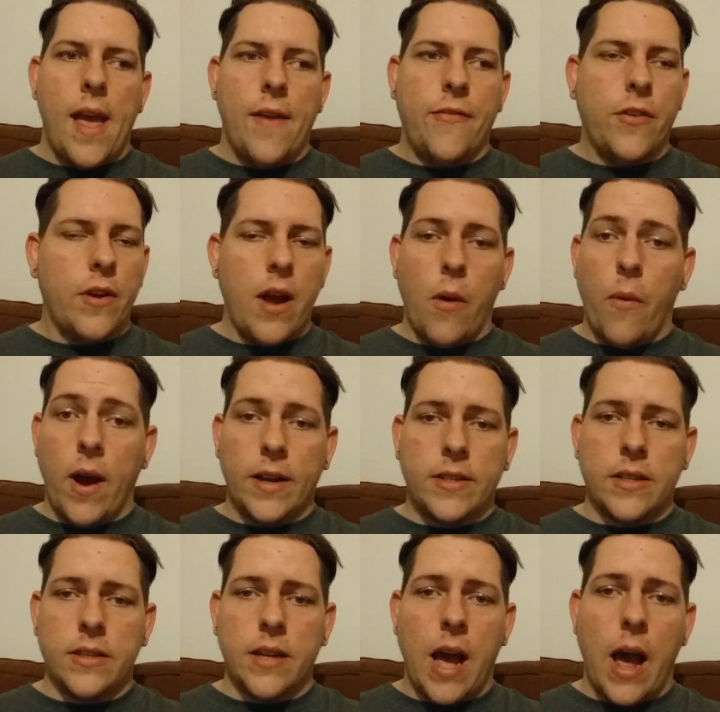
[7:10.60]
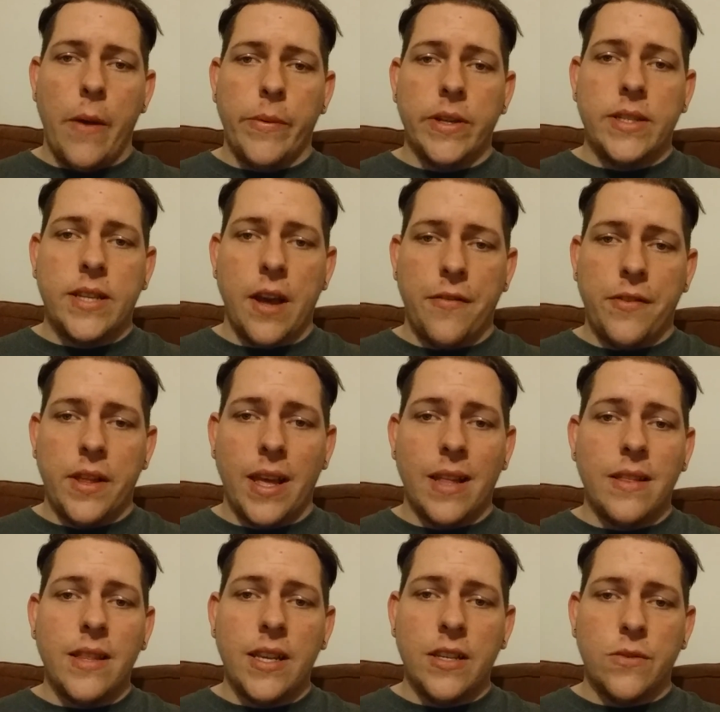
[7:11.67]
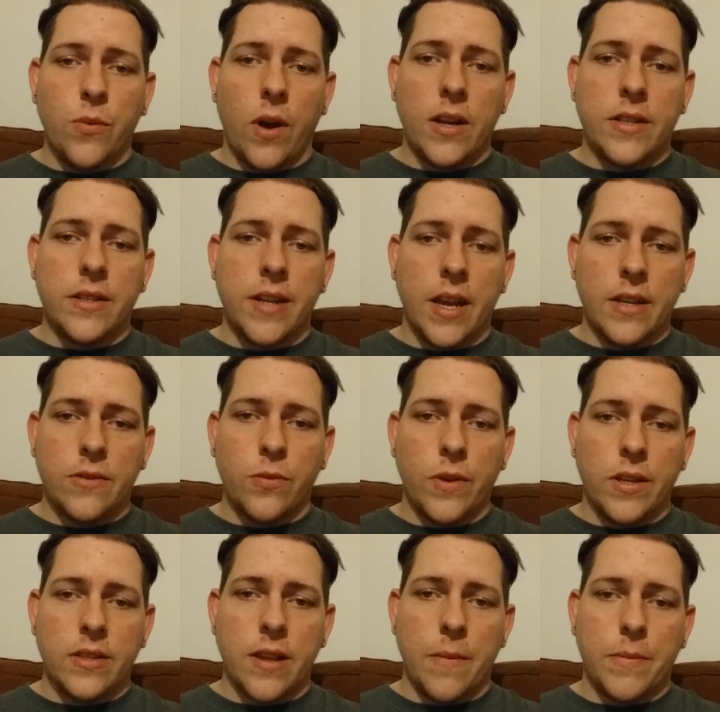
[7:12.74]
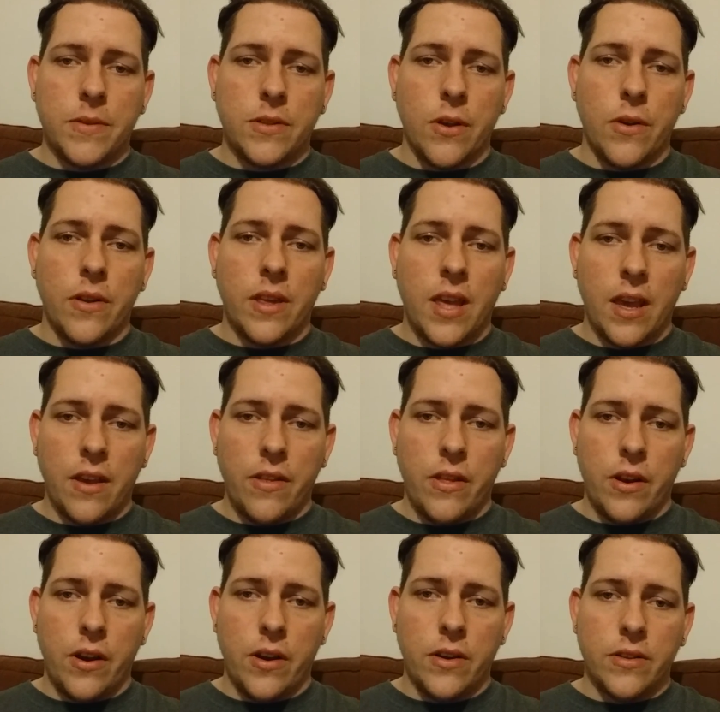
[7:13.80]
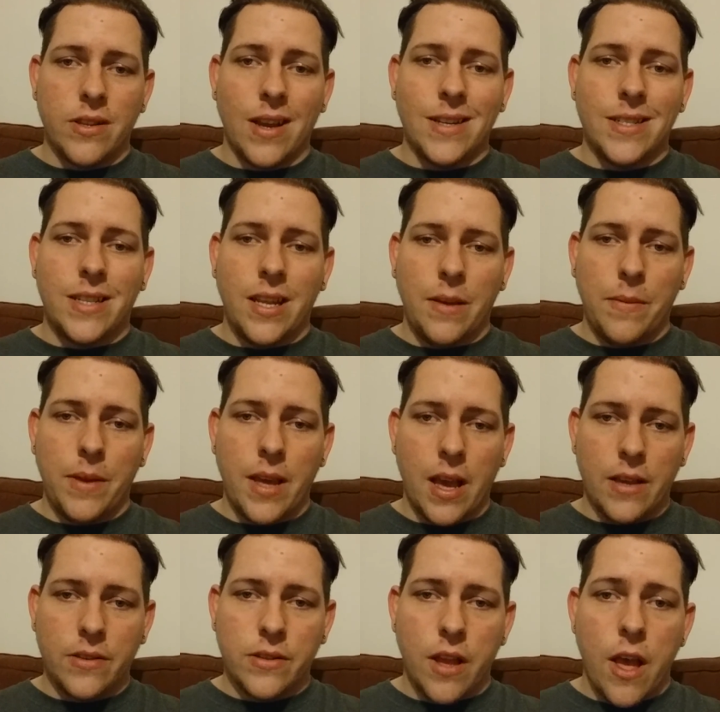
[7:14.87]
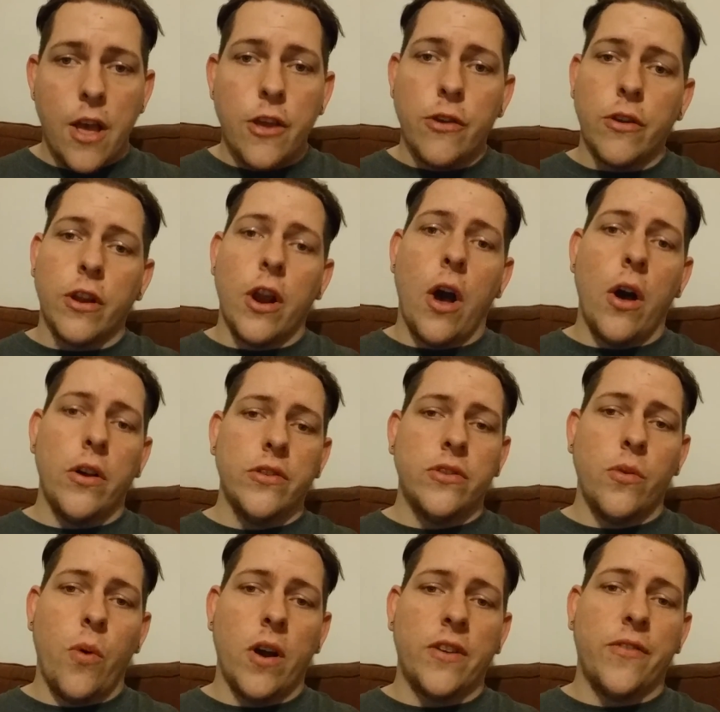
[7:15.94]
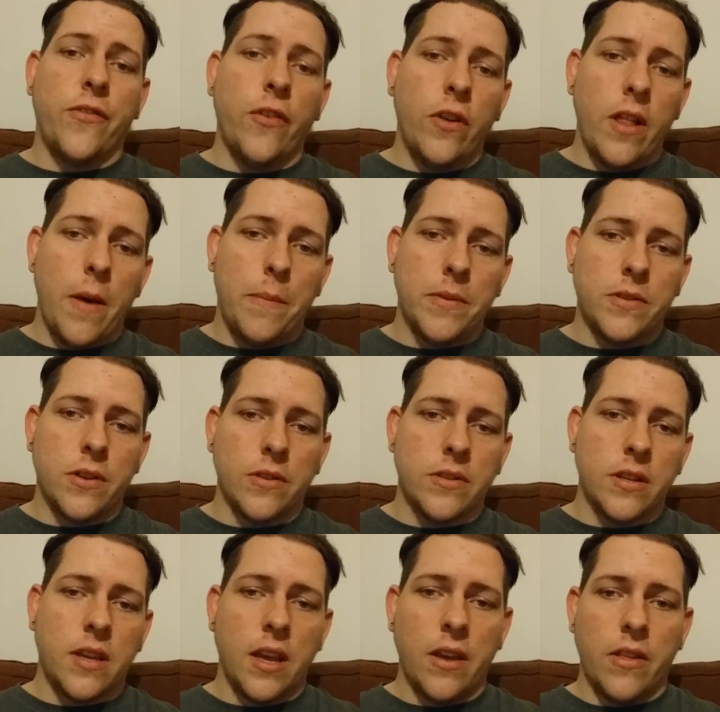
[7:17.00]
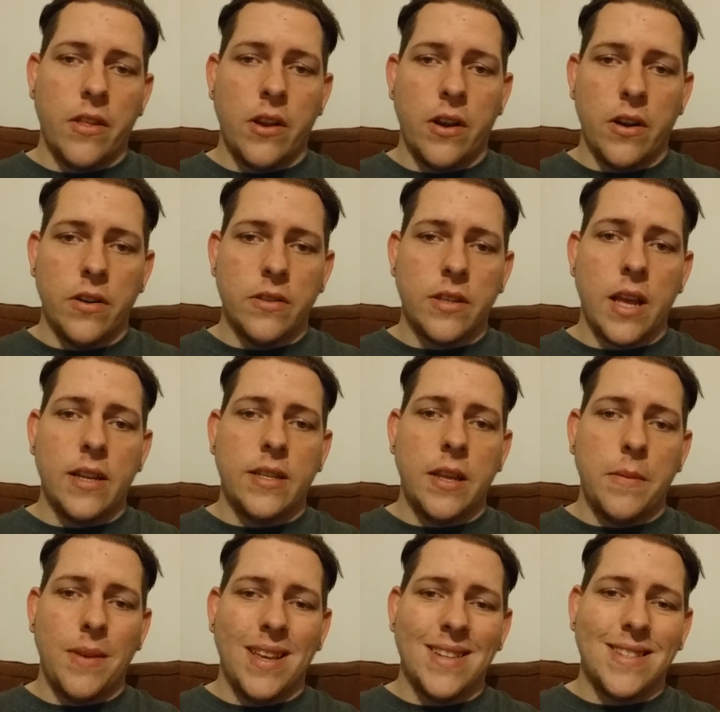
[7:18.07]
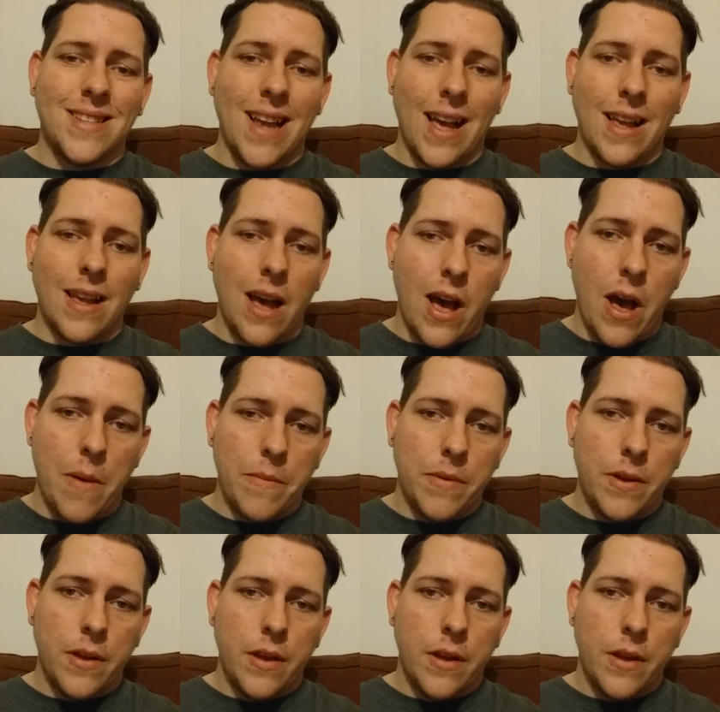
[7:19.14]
if you're not watching, I would definitely at least watch next week's episode of King of the Nerds on TBS. You can also watch full episodes of King of the Nerds at TBS.com.